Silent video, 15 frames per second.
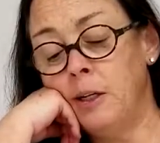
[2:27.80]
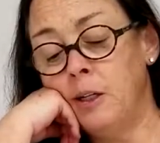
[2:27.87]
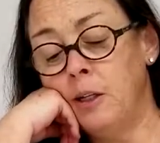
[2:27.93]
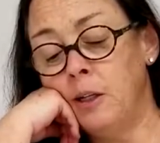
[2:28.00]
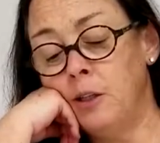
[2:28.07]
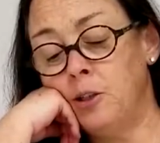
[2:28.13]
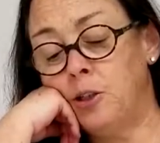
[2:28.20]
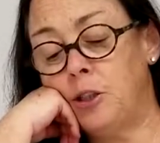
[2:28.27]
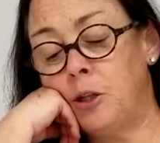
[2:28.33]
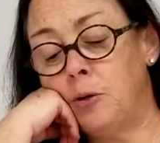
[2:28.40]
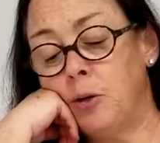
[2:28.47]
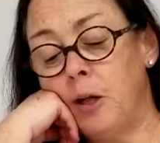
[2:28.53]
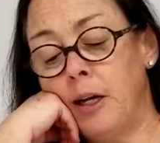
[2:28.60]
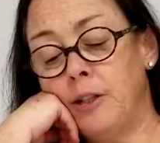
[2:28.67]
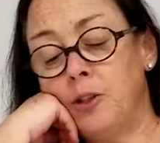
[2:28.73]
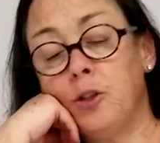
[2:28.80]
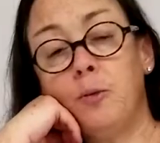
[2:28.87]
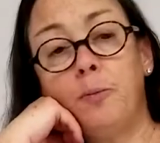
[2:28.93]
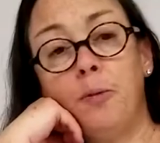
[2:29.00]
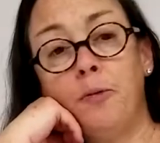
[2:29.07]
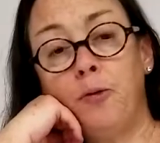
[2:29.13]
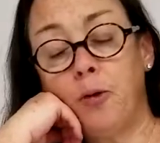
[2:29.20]
Sterilizer
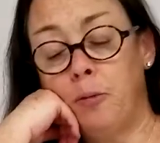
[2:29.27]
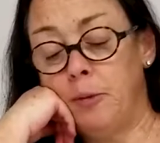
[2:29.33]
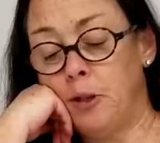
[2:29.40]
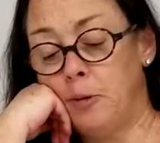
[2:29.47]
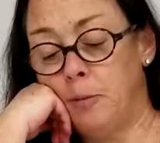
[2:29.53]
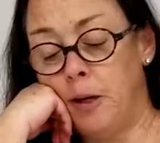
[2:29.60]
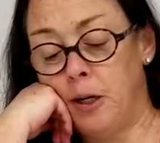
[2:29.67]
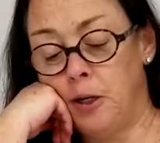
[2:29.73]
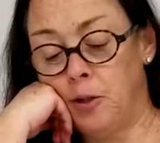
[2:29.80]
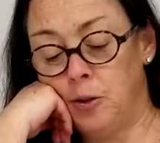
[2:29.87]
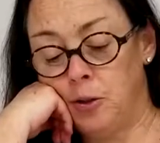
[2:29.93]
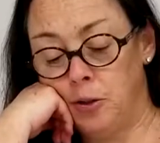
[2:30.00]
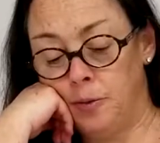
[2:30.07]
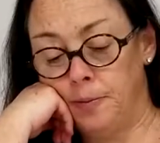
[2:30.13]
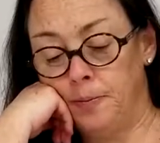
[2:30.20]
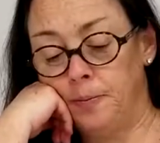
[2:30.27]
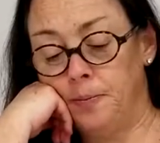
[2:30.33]
performance monitors.